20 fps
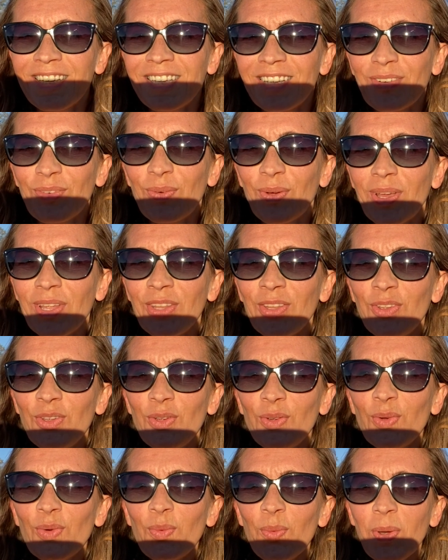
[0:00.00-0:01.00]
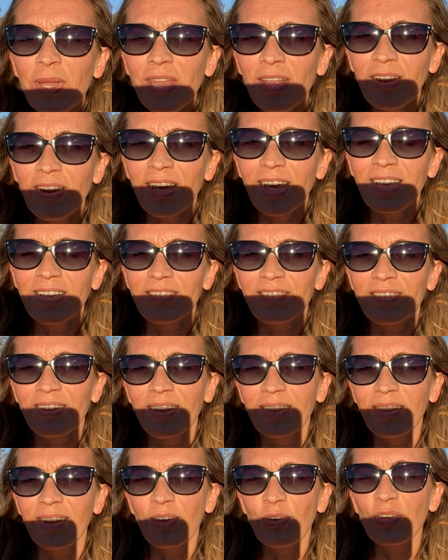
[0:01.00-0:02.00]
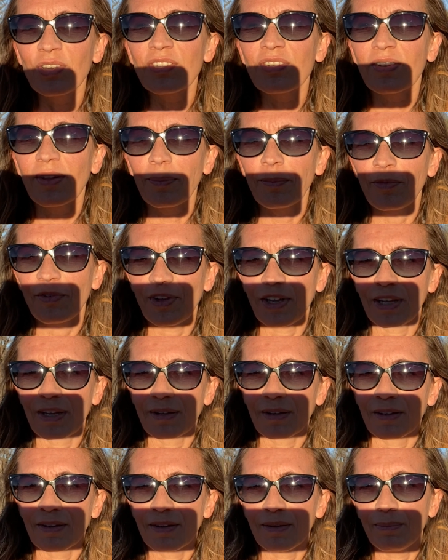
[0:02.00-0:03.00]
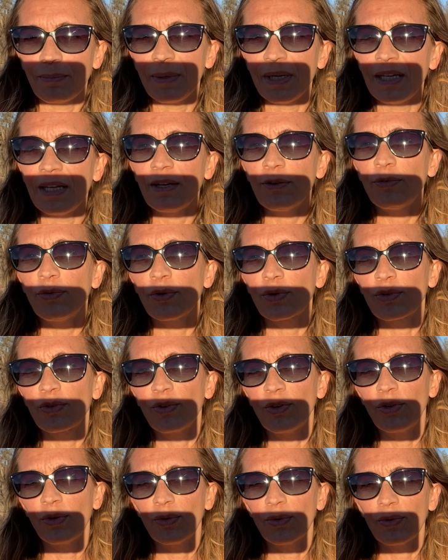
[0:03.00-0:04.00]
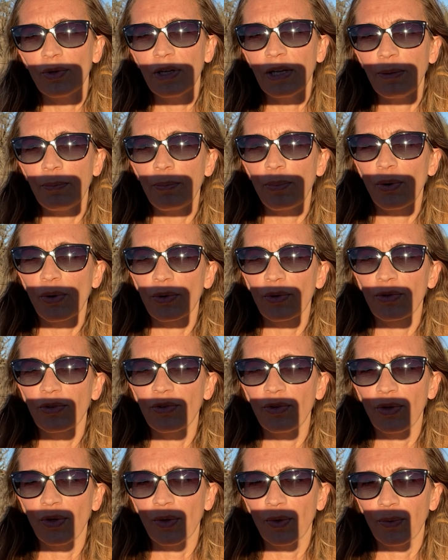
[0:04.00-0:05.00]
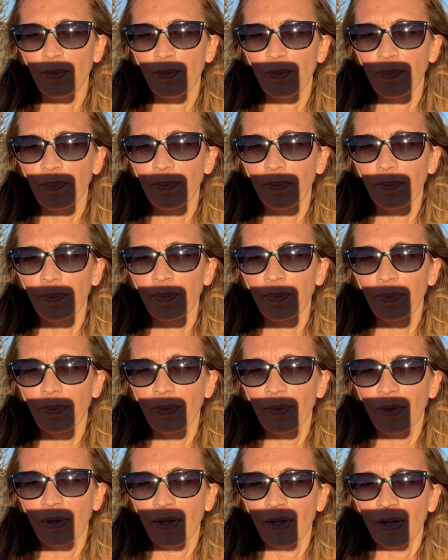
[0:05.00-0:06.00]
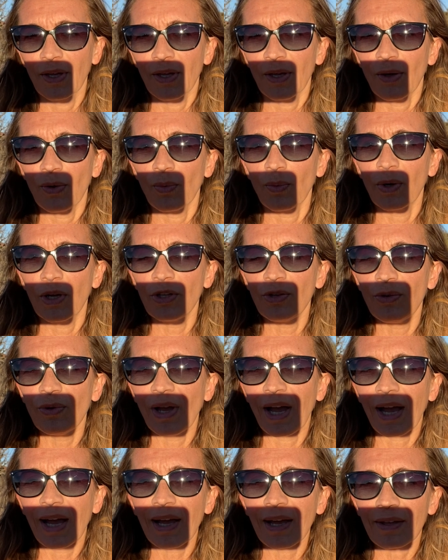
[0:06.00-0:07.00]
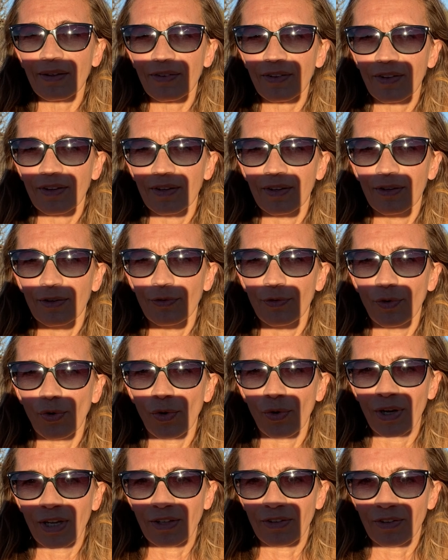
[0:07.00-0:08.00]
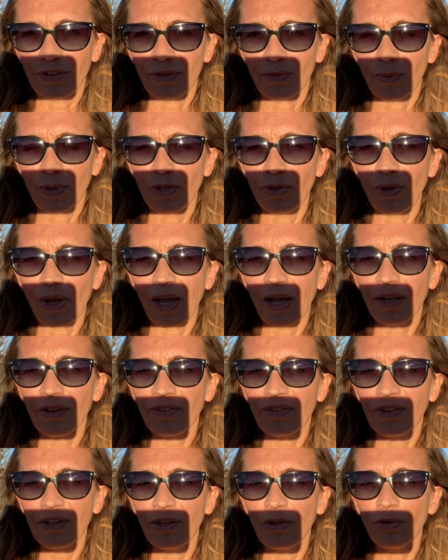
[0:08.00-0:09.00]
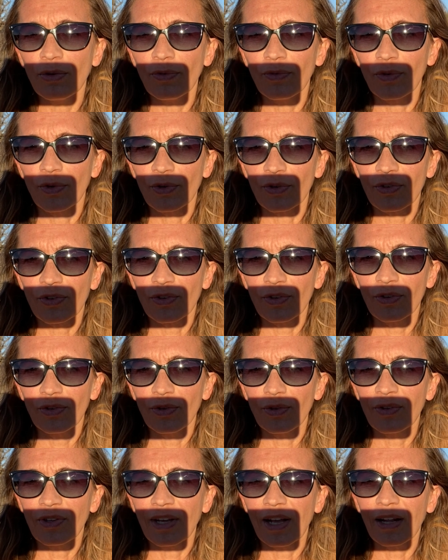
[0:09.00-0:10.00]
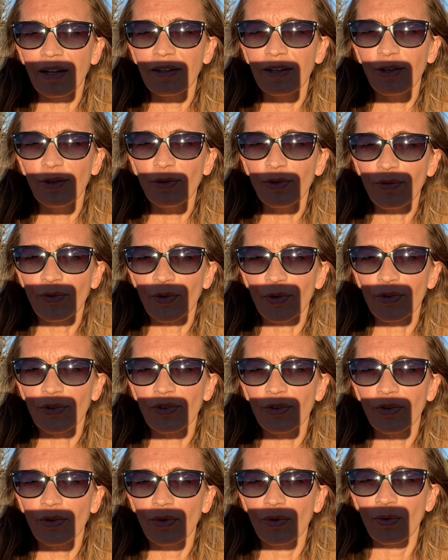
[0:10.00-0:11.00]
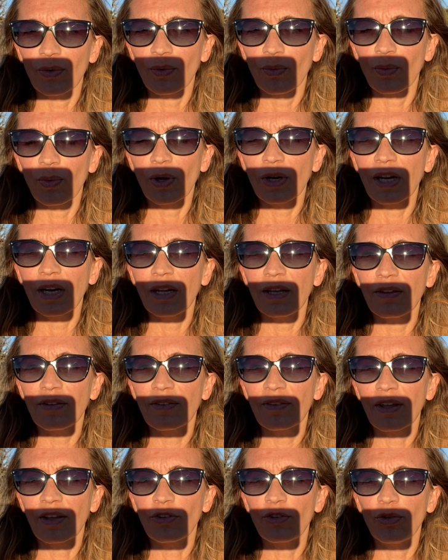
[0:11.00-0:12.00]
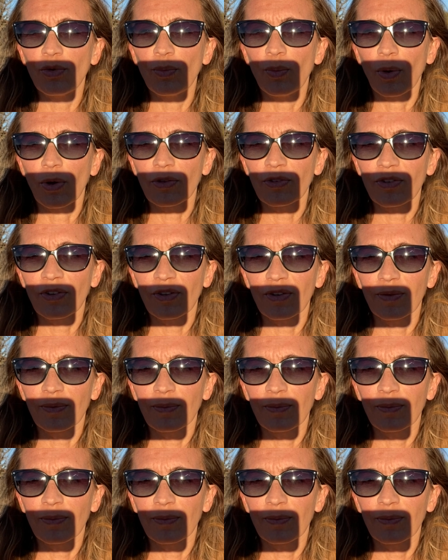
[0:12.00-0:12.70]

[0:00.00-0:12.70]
when you realize that there is something meaningful to you, important to you, when you ask for it, when you ask the universe, you tell the universe what it is that you want.